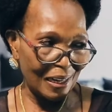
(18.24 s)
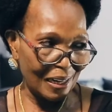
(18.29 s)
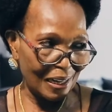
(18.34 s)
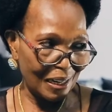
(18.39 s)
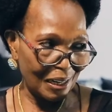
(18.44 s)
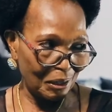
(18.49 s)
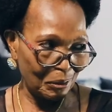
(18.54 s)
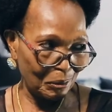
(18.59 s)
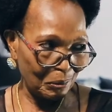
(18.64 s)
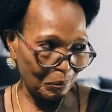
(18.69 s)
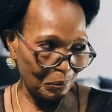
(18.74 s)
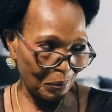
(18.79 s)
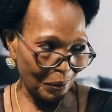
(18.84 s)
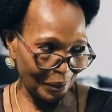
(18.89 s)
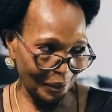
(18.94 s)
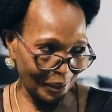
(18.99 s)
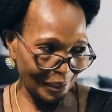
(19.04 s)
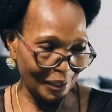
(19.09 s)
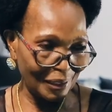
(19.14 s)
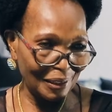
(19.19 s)
I
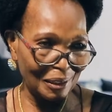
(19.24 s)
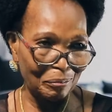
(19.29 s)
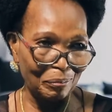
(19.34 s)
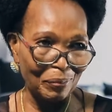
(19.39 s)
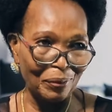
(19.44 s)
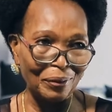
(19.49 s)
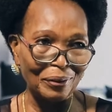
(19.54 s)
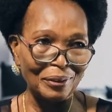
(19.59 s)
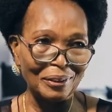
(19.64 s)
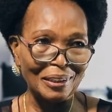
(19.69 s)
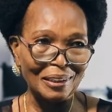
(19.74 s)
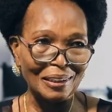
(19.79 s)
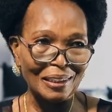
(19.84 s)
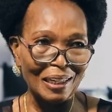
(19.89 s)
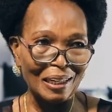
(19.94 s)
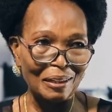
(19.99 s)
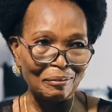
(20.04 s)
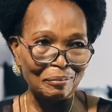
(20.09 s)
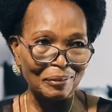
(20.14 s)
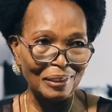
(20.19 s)
was on the board.
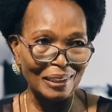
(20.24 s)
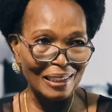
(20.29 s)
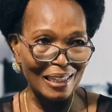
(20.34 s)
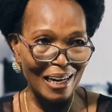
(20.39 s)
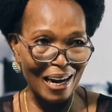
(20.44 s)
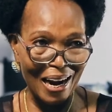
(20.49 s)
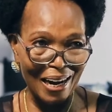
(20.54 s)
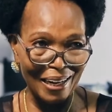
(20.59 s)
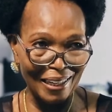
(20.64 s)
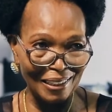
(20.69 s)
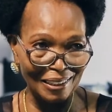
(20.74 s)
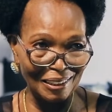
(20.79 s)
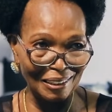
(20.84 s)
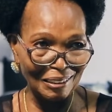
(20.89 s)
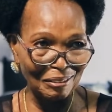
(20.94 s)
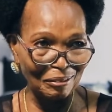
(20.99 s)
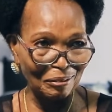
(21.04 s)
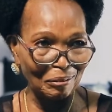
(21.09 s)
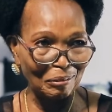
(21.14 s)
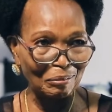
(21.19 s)
I'm retiring.
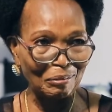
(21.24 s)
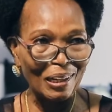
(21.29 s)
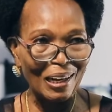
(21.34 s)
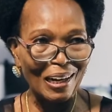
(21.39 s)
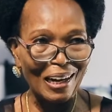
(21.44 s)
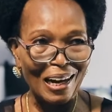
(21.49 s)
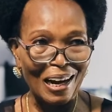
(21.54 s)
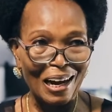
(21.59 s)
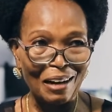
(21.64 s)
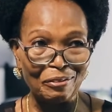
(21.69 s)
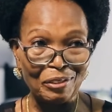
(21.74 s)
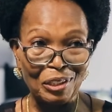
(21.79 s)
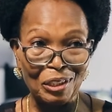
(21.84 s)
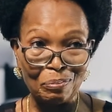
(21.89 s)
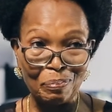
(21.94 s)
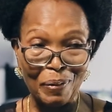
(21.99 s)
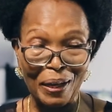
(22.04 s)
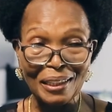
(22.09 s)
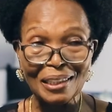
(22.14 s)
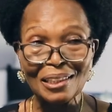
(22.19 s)
I have
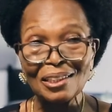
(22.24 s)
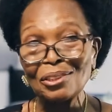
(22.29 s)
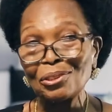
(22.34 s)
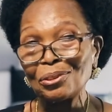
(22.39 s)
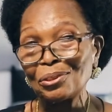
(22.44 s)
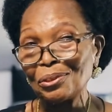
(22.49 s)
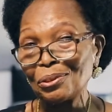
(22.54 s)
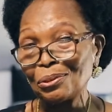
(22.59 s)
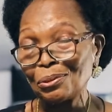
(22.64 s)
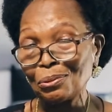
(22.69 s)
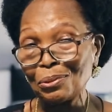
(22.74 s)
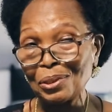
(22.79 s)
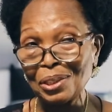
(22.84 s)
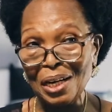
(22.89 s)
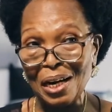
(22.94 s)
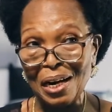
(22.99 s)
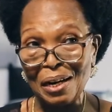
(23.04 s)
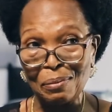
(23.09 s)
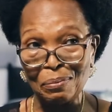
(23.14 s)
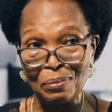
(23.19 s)
spent 2
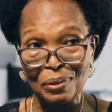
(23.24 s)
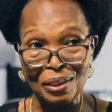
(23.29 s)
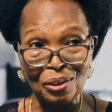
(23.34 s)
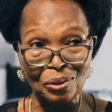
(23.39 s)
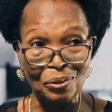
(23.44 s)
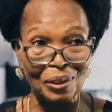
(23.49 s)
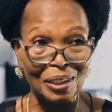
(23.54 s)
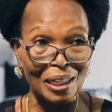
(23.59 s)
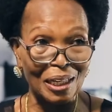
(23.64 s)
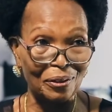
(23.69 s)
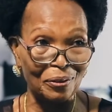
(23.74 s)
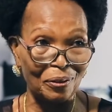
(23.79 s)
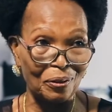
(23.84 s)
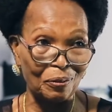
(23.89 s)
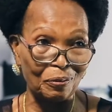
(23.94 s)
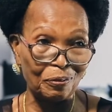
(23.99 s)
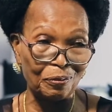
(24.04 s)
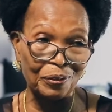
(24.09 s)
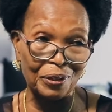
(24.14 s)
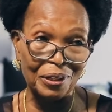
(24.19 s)
tenure
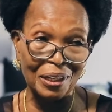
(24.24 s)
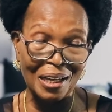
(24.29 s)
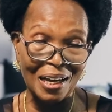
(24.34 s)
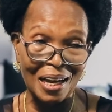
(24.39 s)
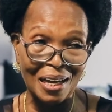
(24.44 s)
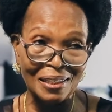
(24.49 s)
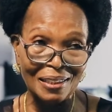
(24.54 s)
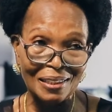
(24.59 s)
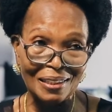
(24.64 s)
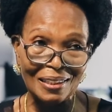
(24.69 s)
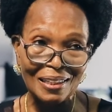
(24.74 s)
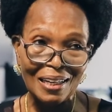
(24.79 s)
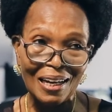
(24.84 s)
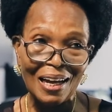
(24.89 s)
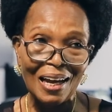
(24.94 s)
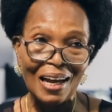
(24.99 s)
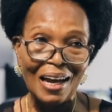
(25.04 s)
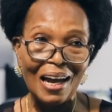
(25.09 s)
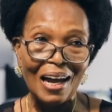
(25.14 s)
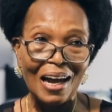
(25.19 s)
of 4 years.
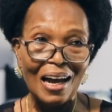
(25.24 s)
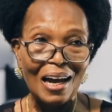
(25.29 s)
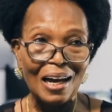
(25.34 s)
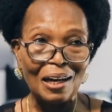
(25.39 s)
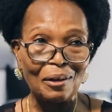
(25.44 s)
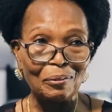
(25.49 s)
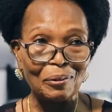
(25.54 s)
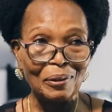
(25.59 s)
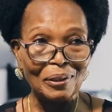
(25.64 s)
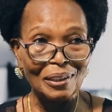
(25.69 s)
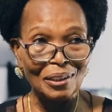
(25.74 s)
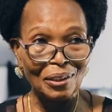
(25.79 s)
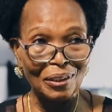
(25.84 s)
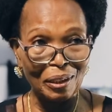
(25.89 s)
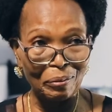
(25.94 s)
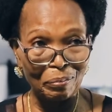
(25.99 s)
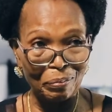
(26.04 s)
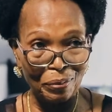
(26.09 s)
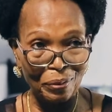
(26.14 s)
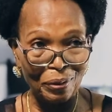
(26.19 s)
I was on the
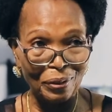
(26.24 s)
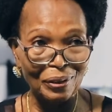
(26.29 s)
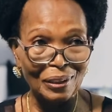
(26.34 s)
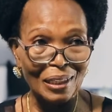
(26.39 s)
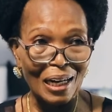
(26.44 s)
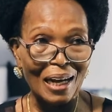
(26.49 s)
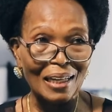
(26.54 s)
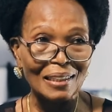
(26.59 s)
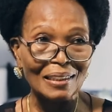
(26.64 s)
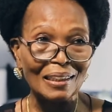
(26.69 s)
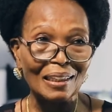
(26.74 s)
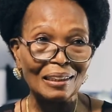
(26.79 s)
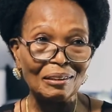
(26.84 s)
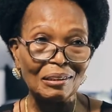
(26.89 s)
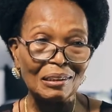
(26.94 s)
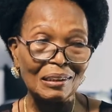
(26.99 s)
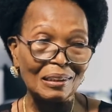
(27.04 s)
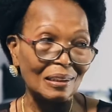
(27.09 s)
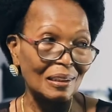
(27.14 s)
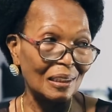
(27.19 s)
board as an
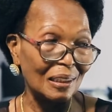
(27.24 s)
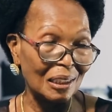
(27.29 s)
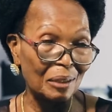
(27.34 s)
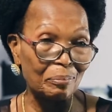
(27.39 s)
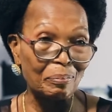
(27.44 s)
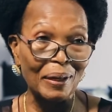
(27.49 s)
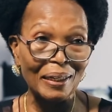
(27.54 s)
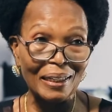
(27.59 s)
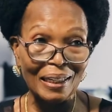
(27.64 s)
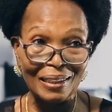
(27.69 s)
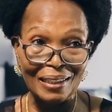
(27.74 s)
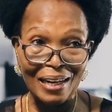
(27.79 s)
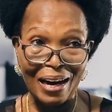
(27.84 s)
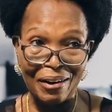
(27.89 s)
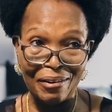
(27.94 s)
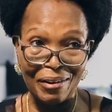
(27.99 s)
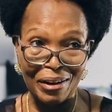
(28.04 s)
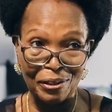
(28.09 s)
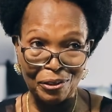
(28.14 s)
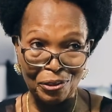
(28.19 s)
independent
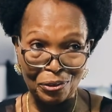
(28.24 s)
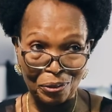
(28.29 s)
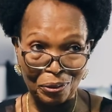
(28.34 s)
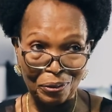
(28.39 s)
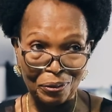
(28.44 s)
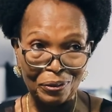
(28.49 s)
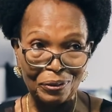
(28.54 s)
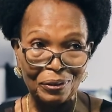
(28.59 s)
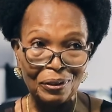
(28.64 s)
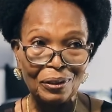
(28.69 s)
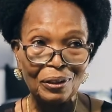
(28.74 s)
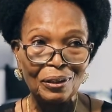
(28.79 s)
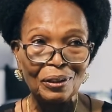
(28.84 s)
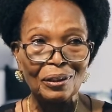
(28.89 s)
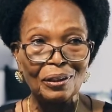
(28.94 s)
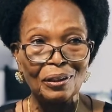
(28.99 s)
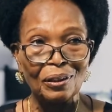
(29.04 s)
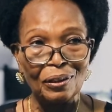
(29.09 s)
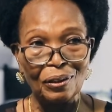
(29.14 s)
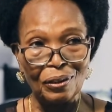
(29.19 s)
director
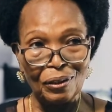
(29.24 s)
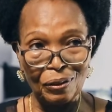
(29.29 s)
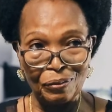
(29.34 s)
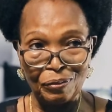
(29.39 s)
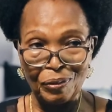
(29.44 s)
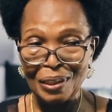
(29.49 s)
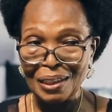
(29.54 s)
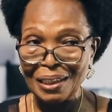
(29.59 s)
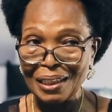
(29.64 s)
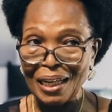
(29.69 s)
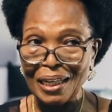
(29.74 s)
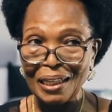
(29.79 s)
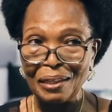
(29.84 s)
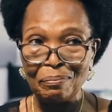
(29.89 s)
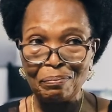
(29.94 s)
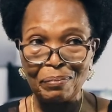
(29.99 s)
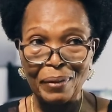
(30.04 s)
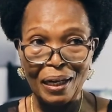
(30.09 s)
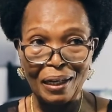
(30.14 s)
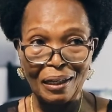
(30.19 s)
of the Sterling
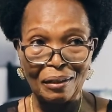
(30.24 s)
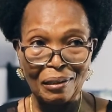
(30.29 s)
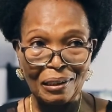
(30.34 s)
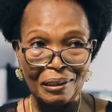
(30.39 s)
Bank.